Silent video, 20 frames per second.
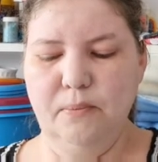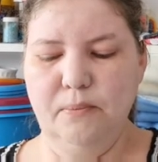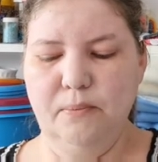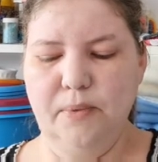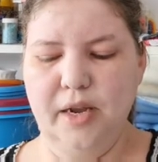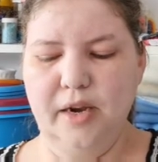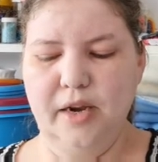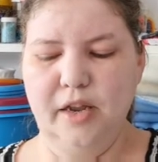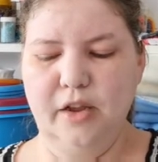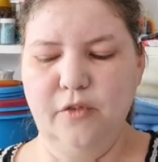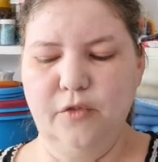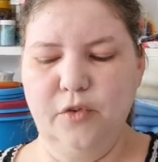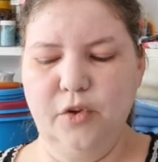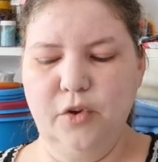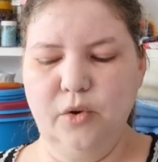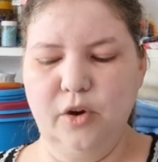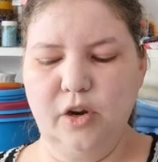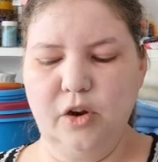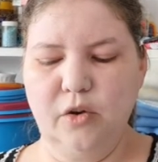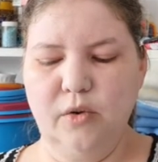But if
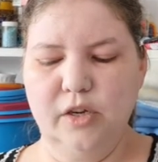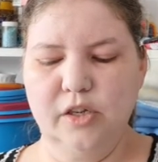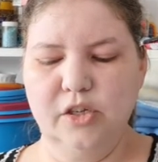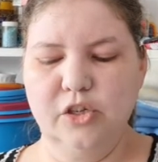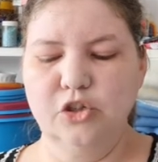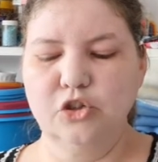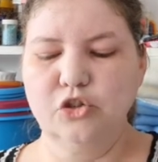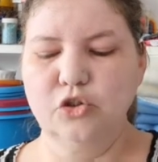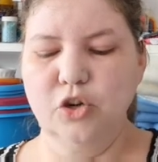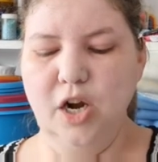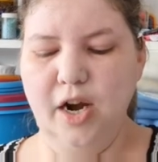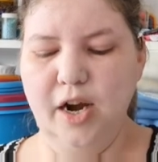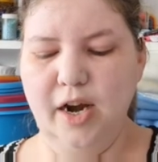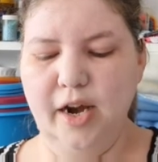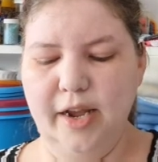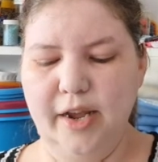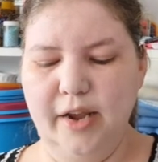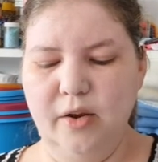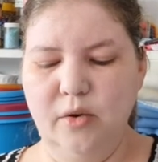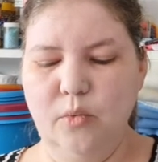you are going to
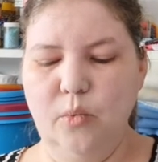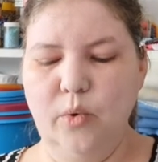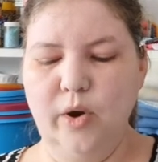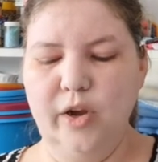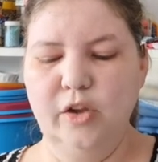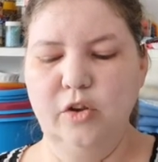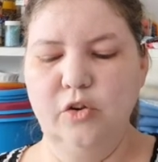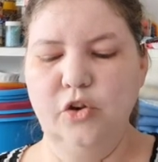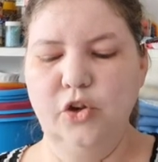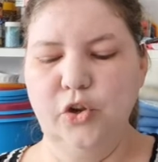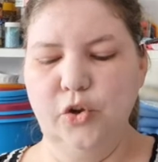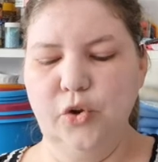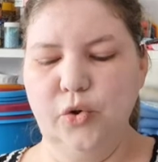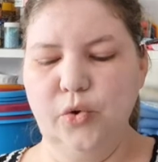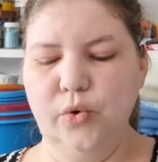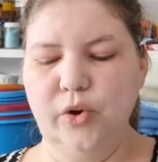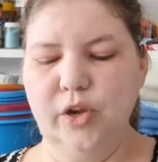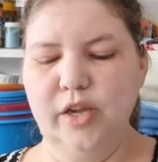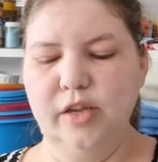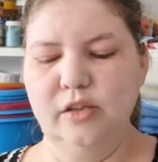try, what you
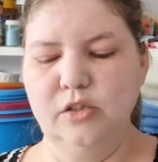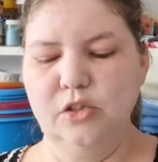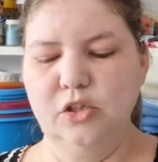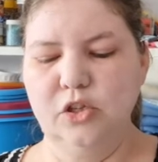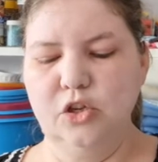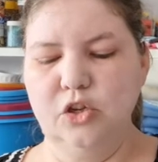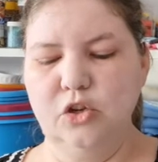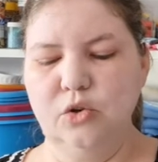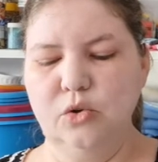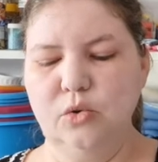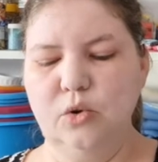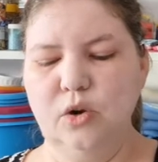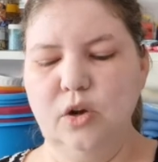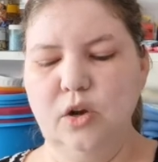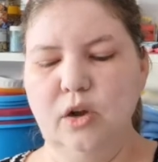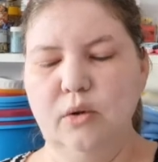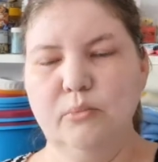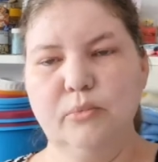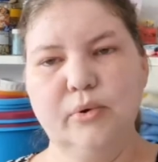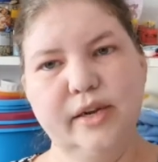do is you
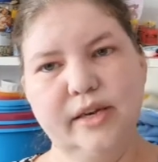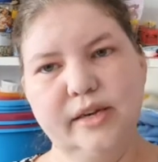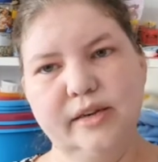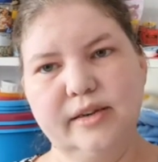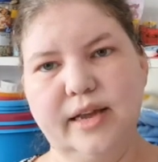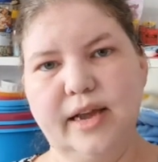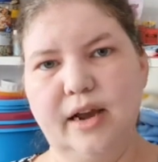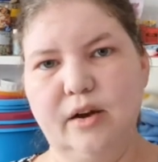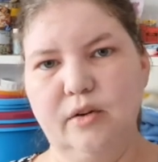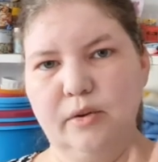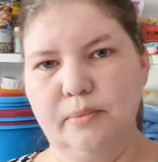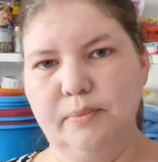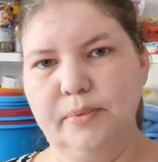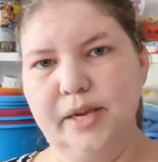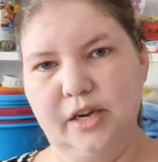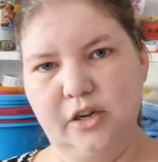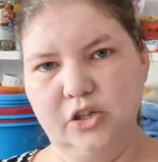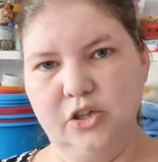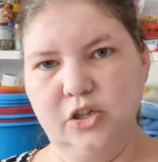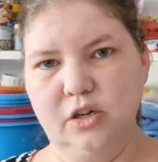print out a
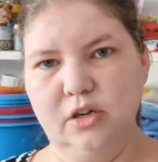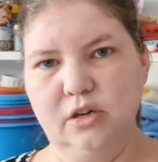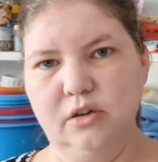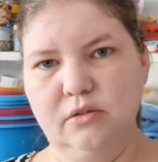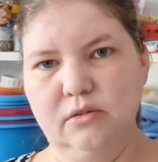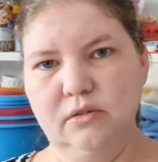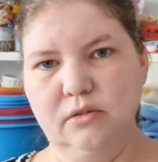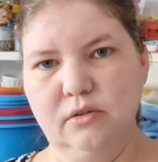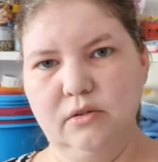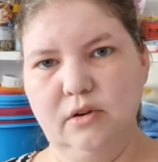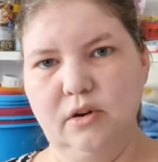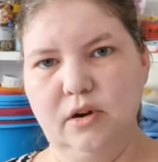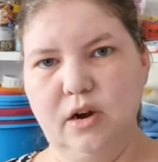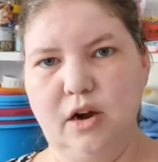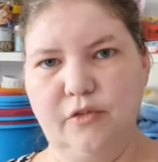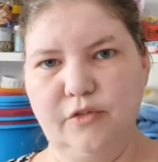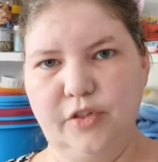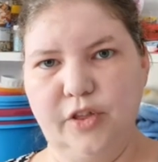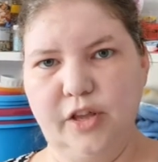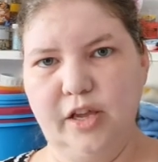picture
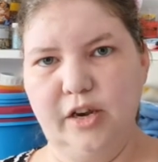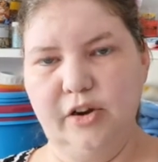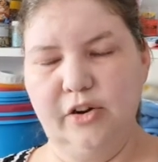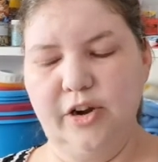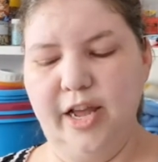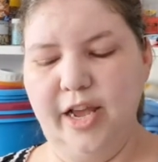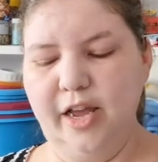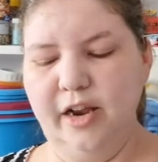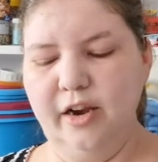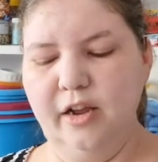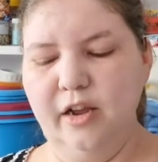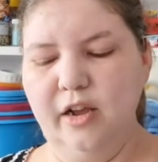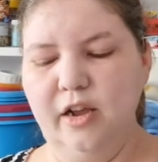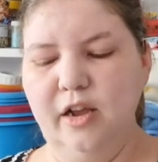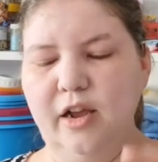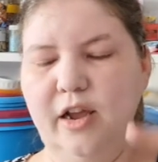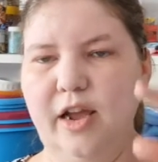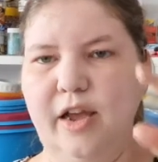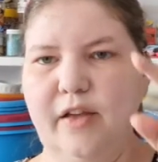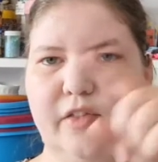off the internet
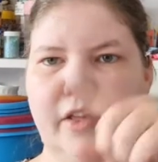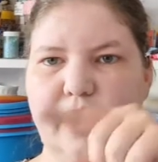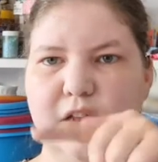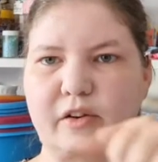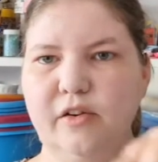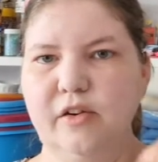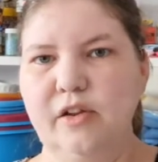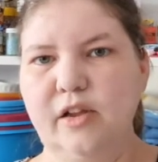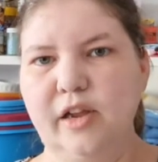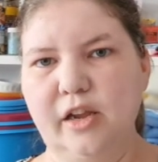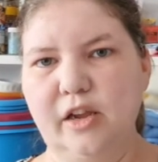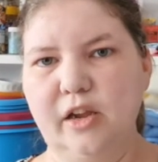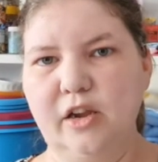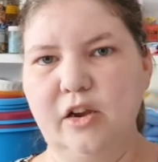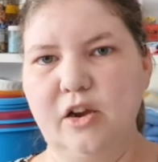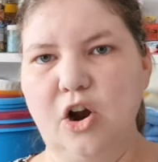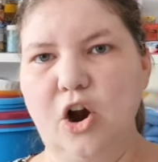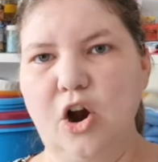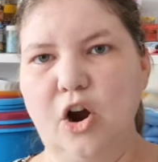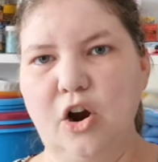and then like
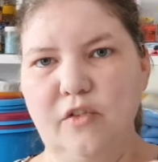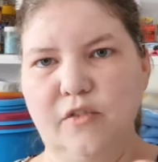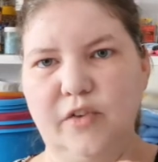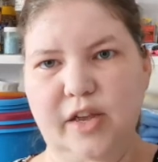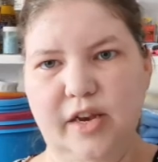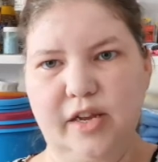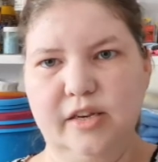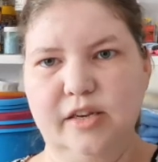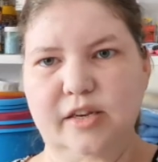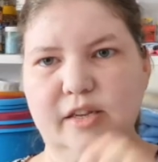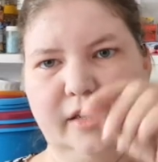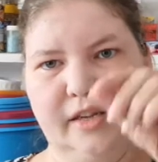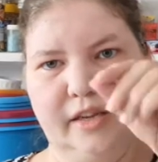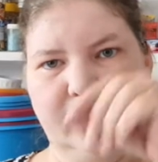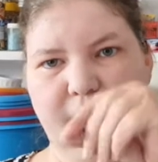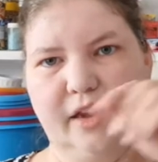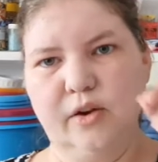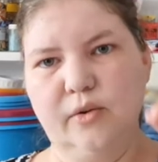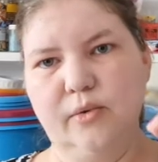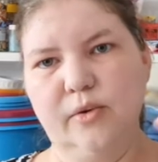carve it into the
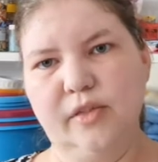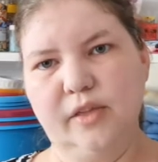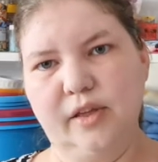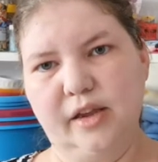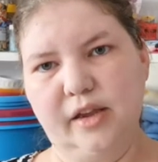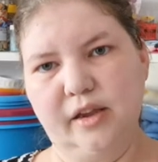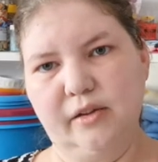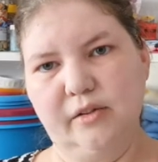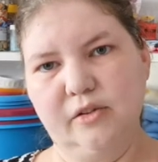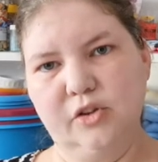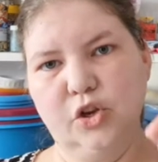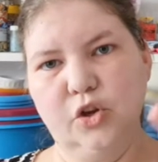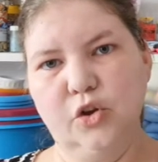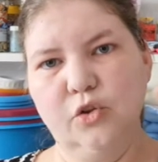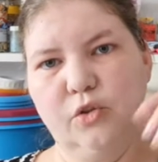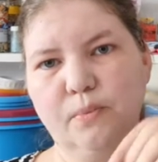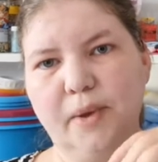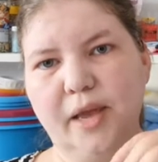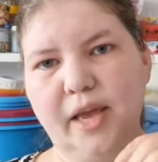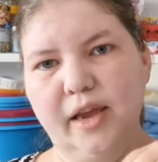cake with like a
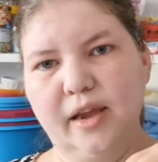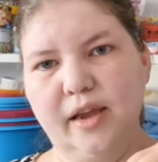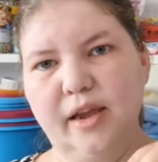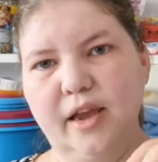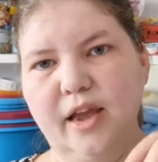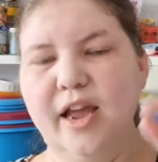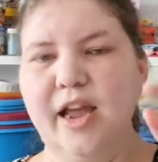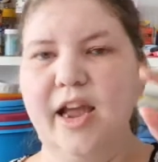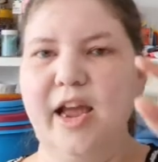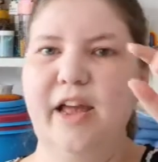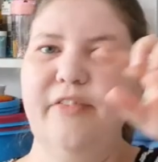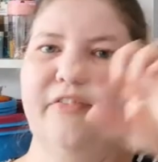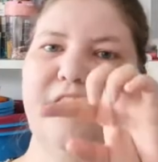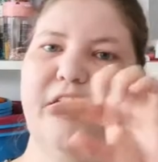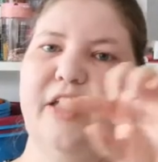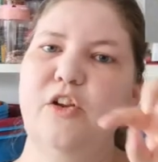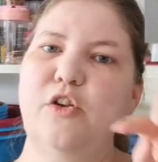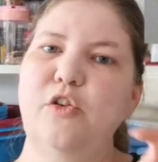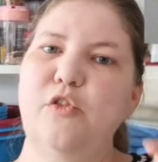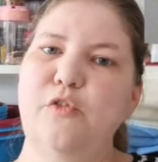toothpick, and
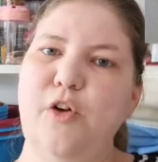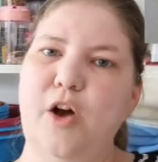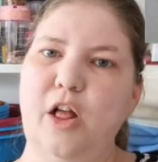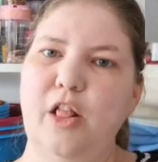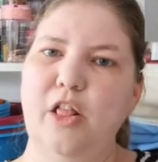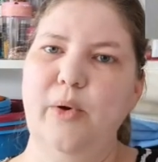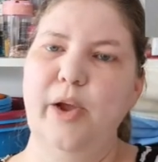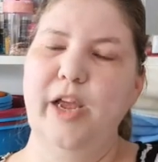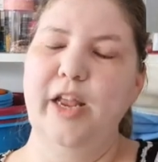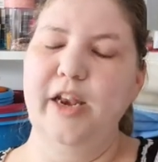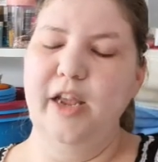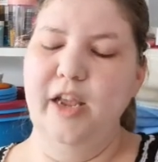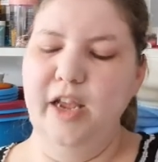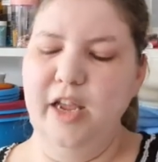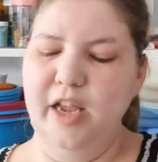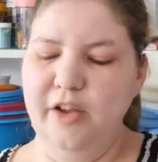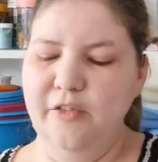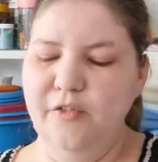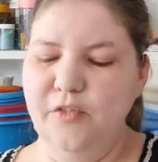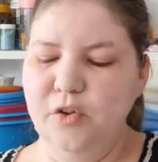then you follow it.
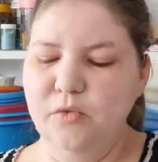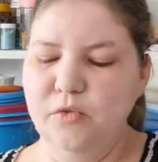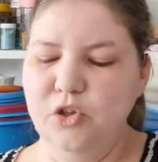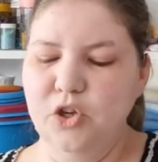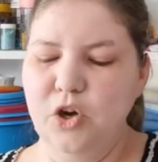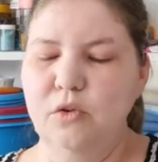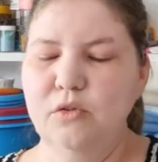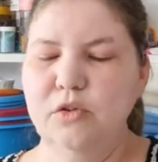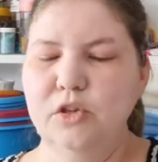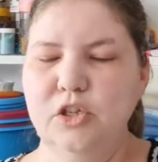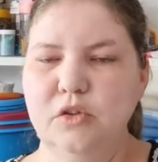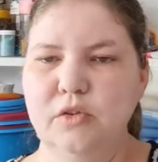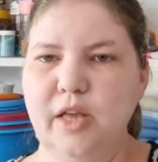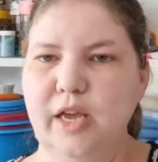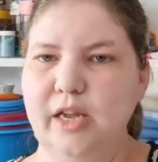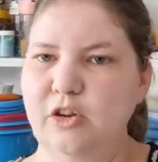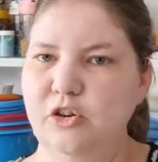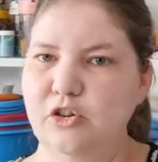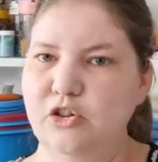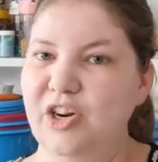If you don't do
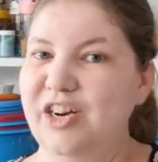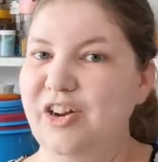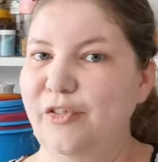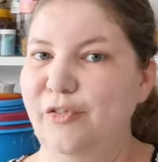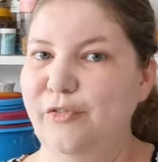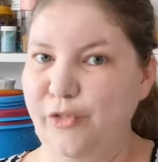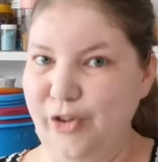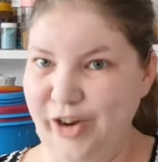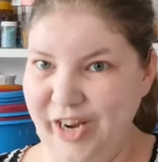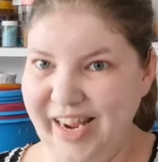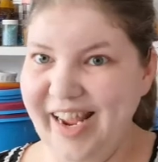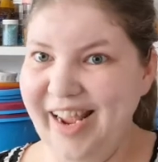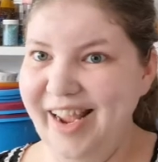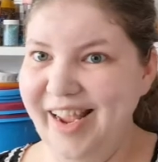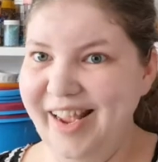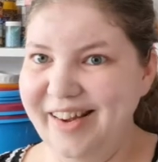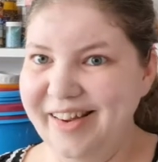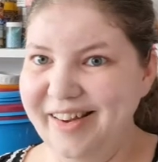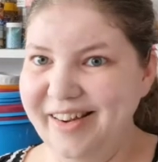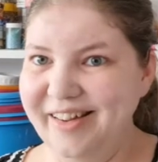that and you try to
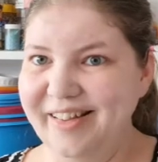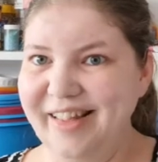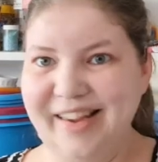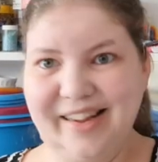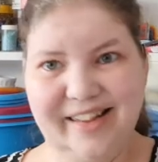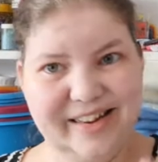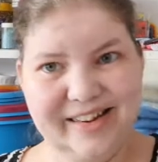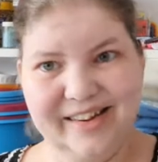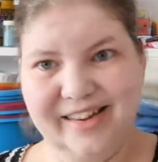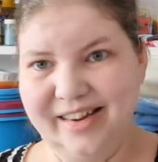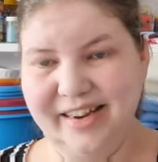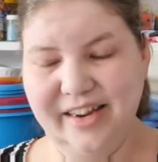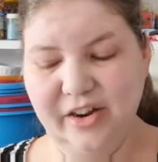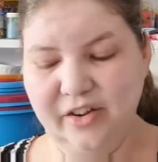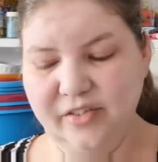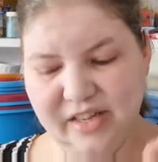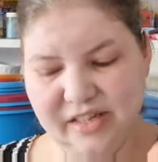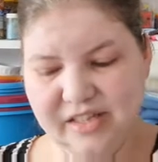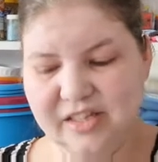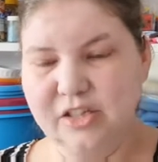freehand like they did
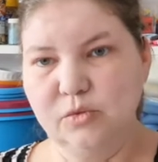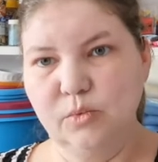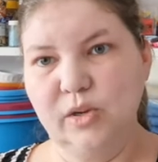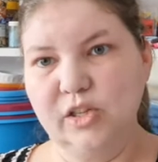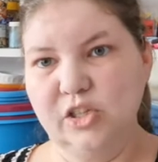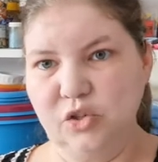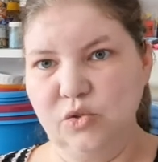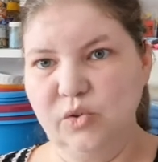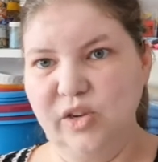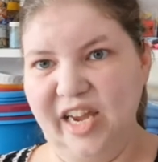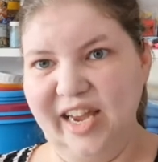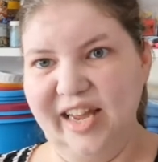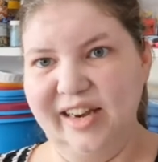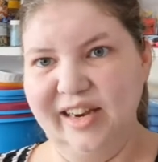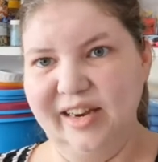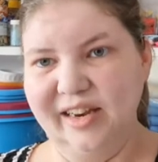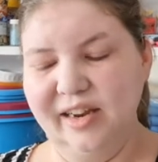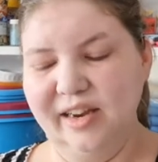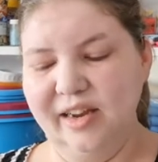here, this is what you get.